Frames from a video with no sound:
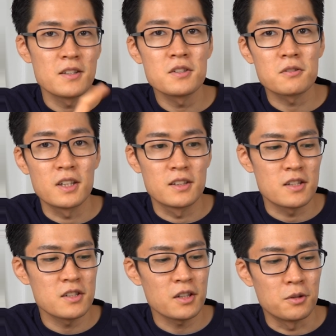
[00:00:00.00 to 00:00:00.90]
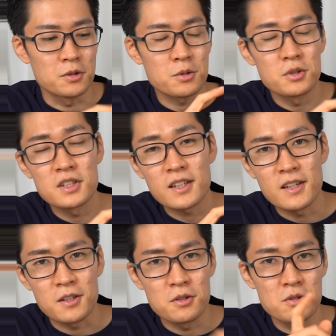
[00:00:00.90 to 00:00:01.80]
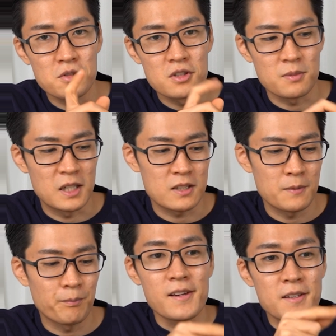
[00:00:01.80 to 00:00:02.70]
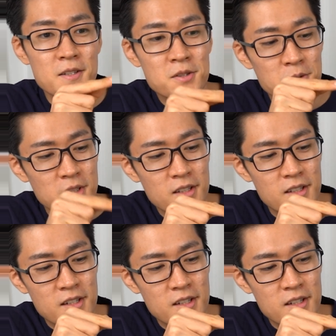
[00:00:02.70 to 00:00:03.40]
Also, metals absorb a small amount of electromagnetic waves.